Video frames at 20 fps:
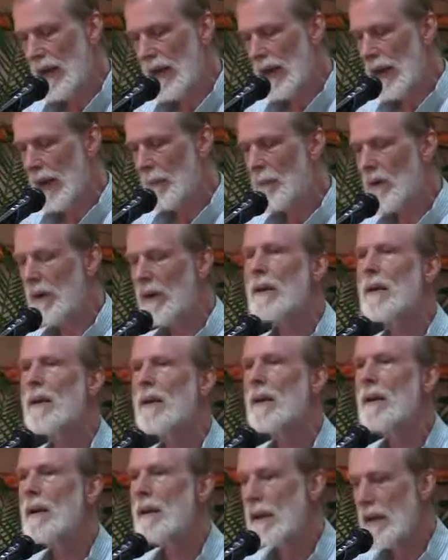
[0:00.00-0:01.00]

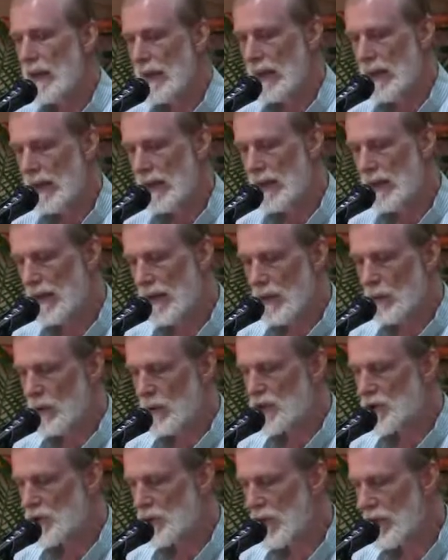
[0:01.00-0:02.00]
happened in India,
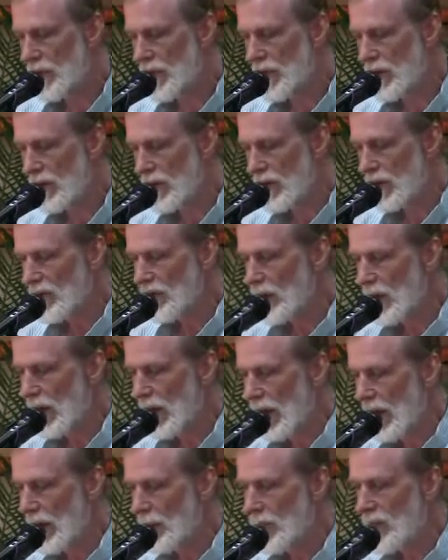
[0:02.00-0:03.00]
which Sri Aurobindo
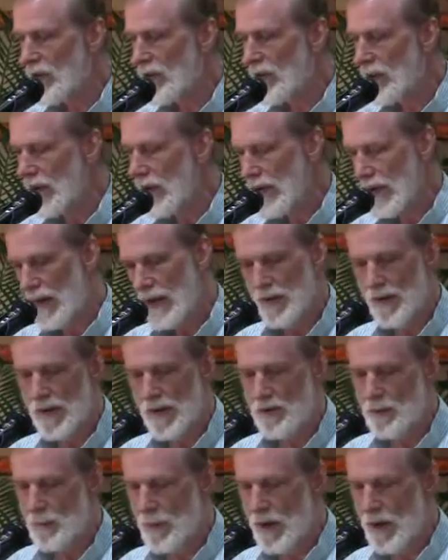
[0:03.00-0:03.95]
describes in this